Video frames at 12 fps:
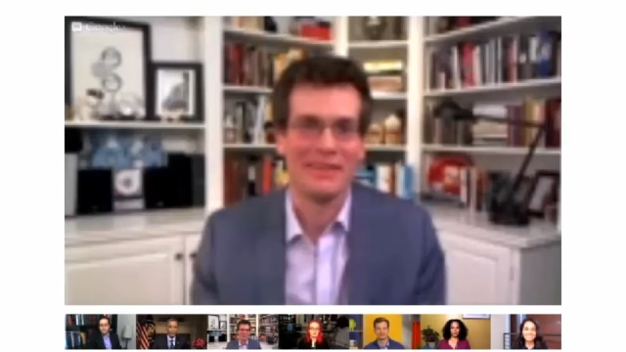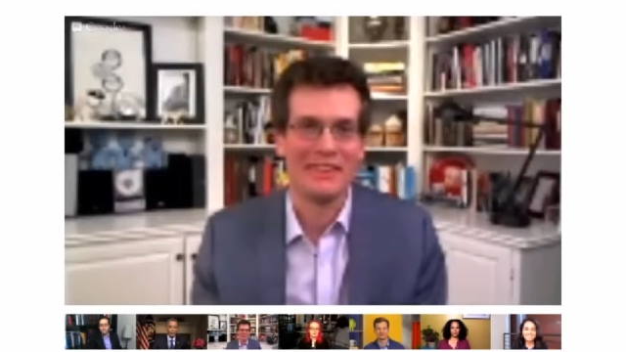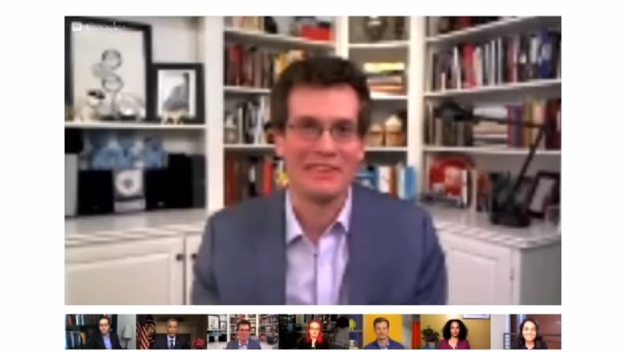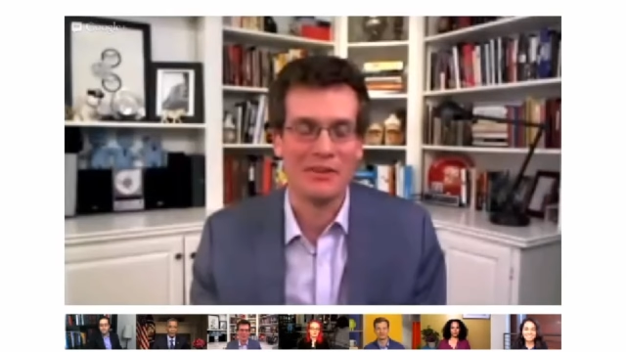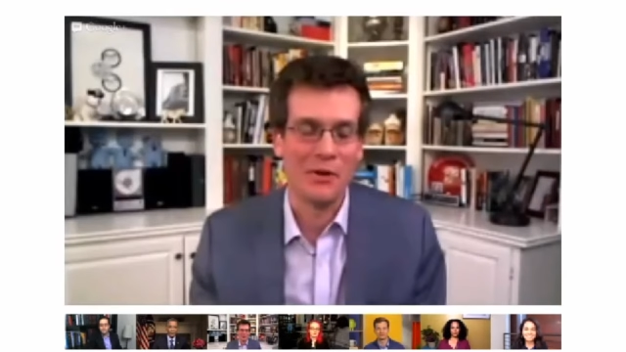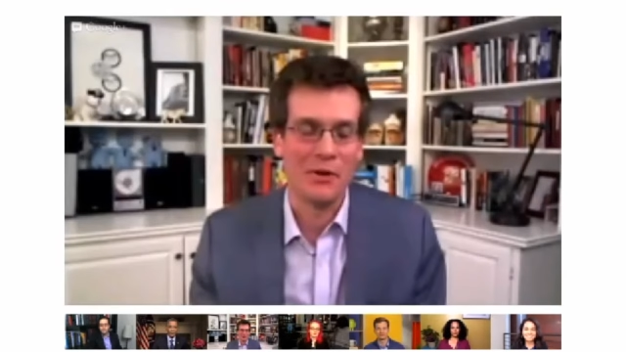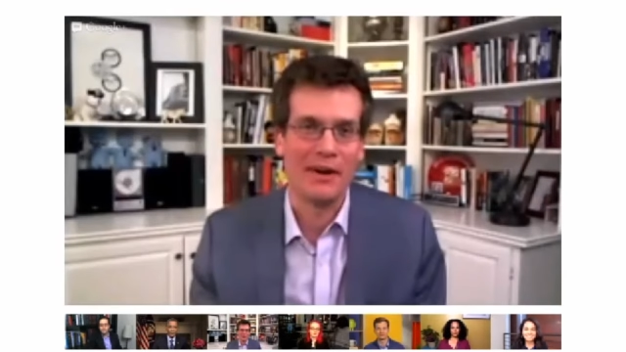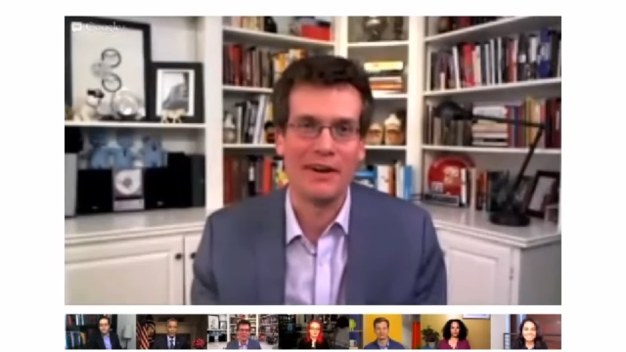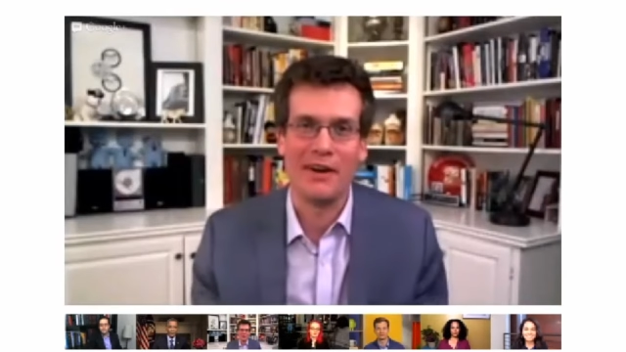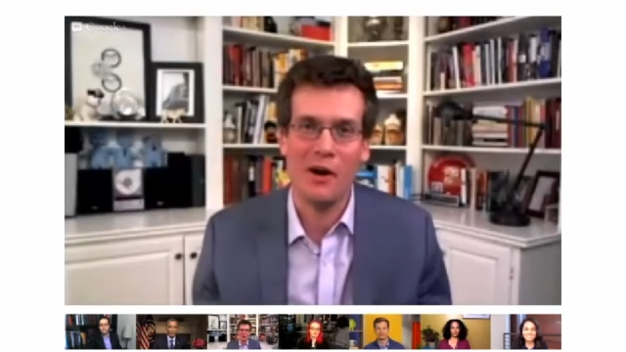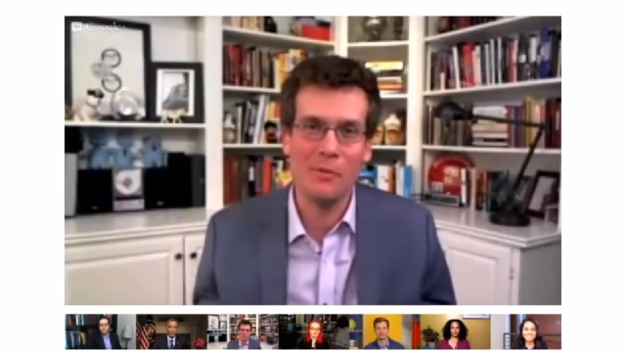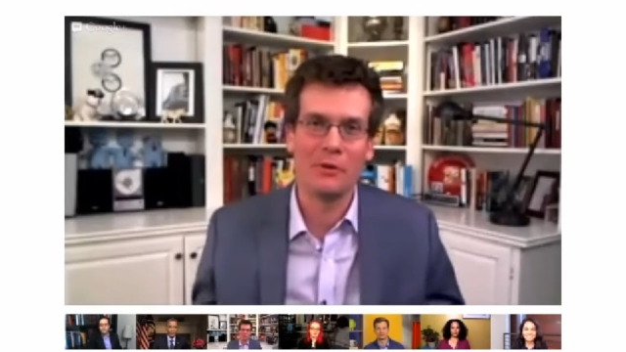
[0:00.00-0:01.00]
So
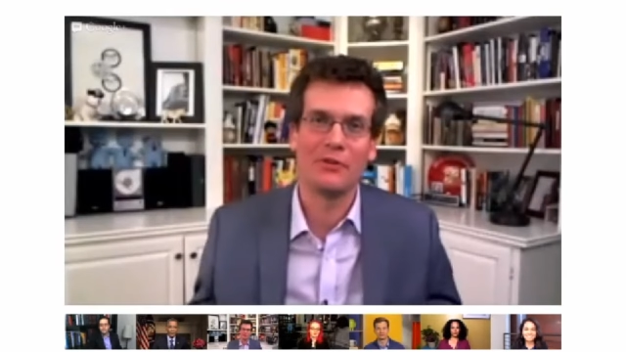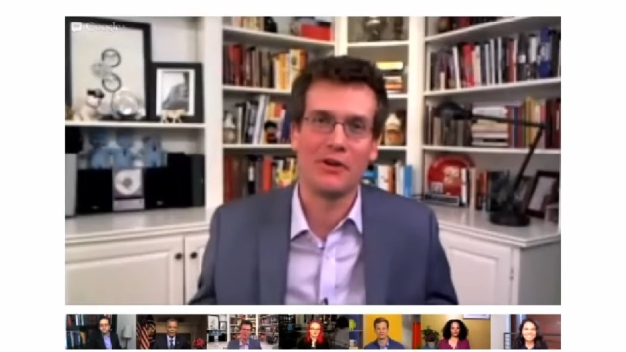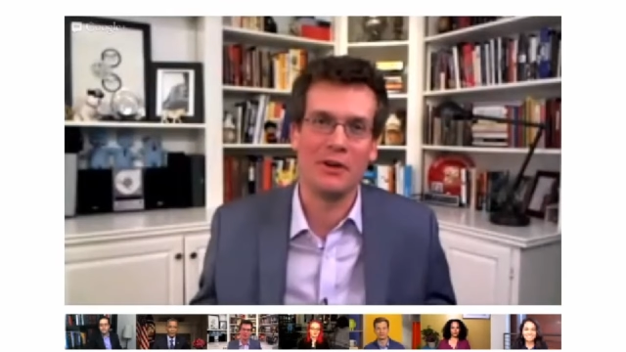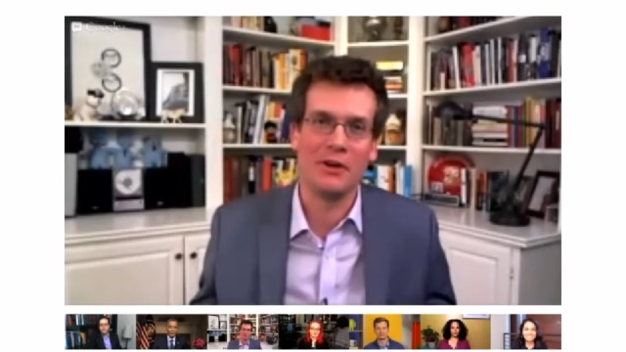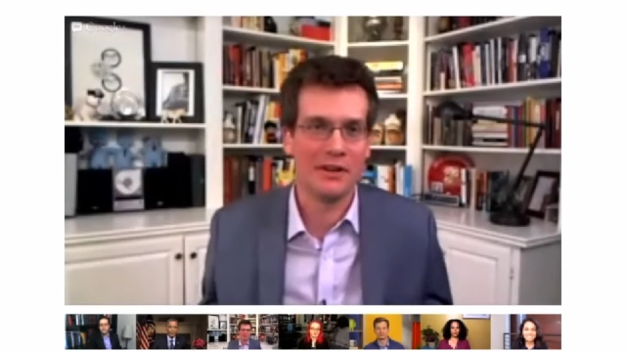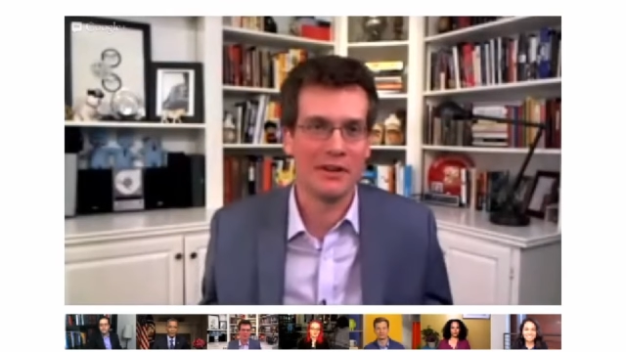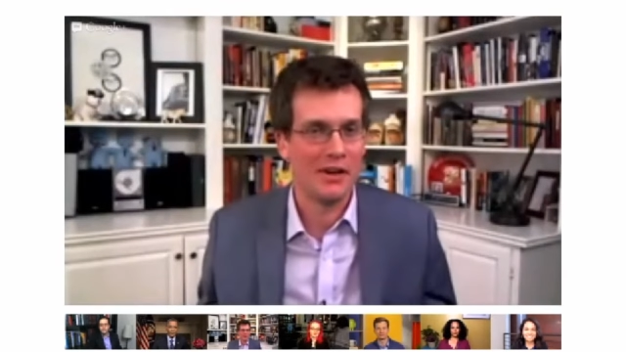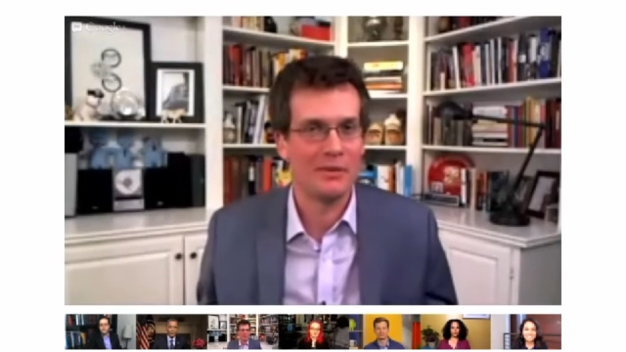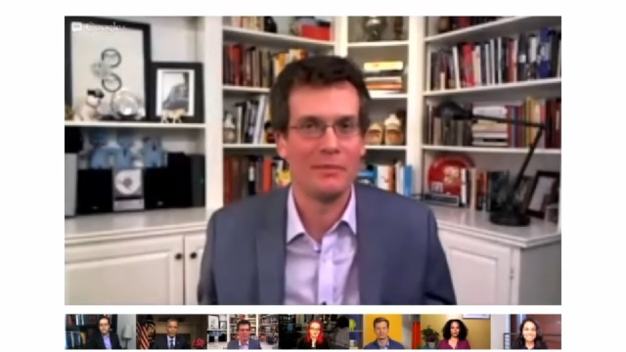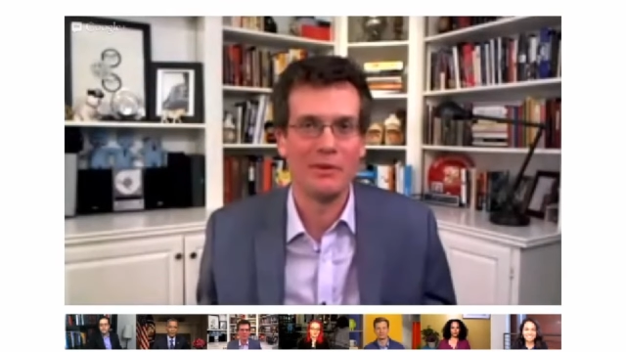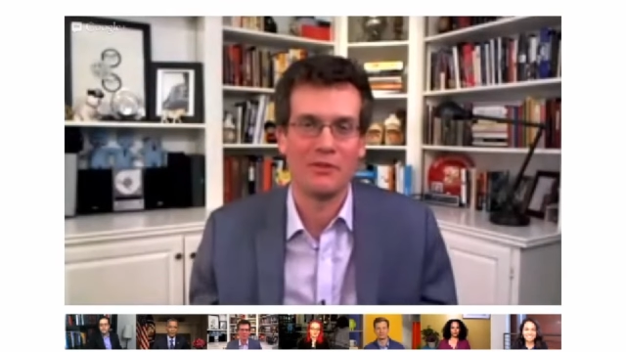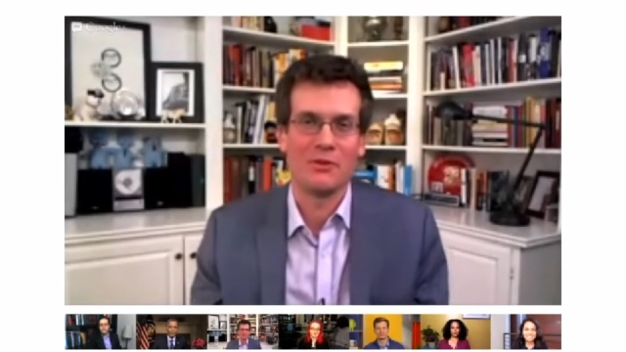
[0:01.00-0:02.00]
almost all
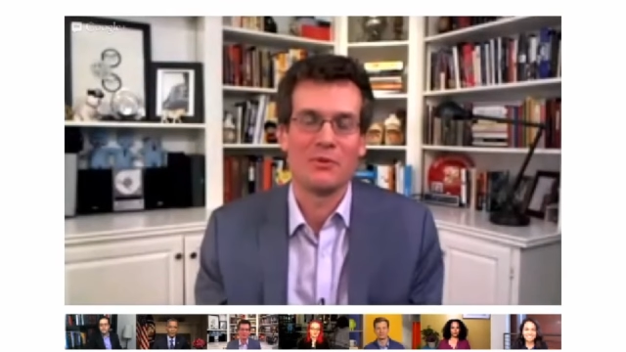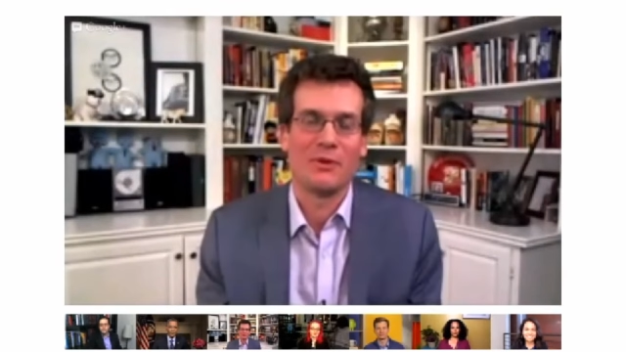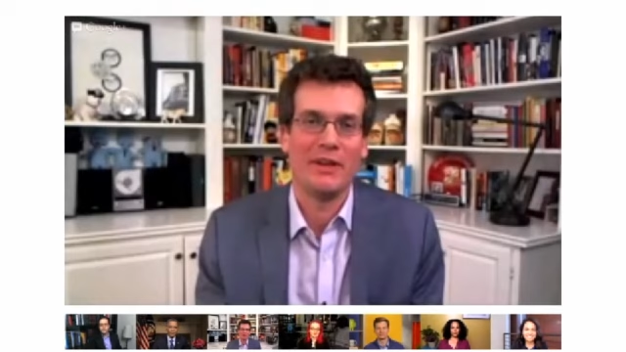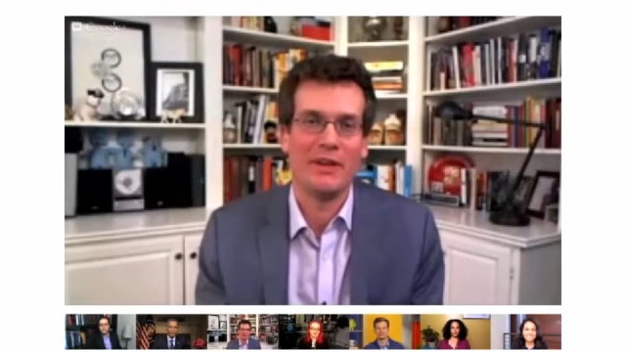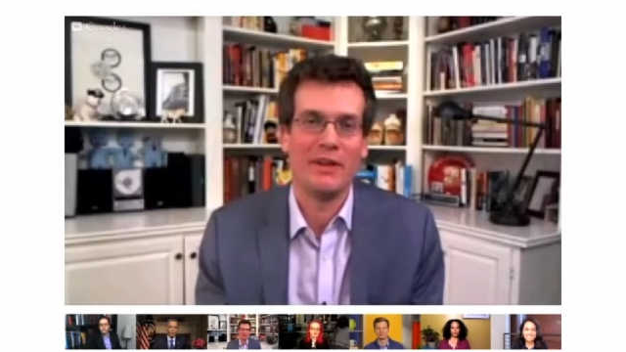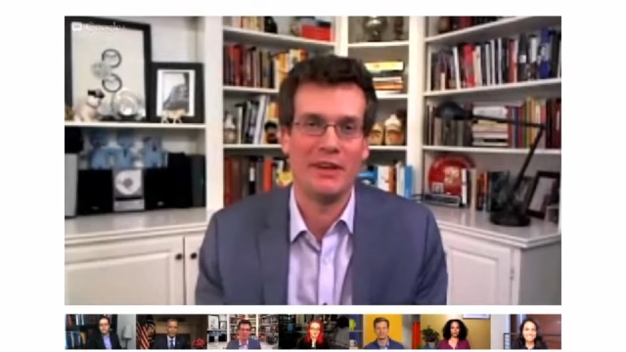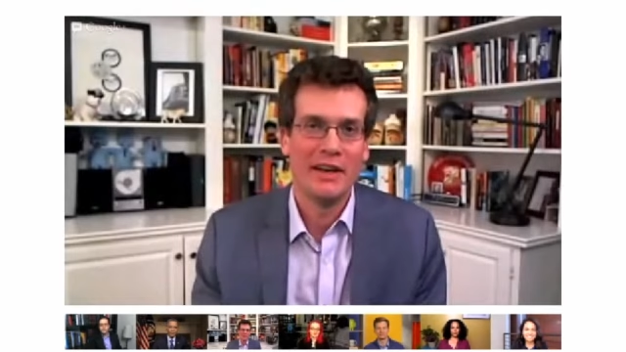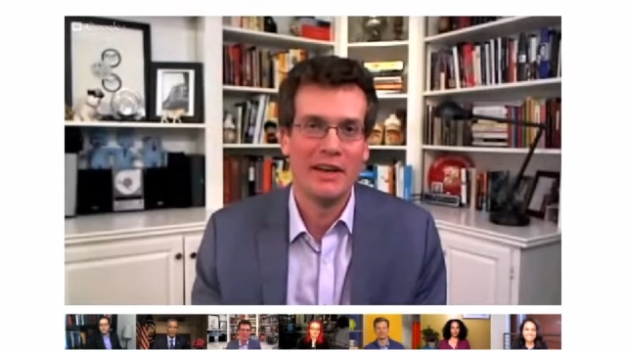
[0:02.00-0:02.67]
economists agree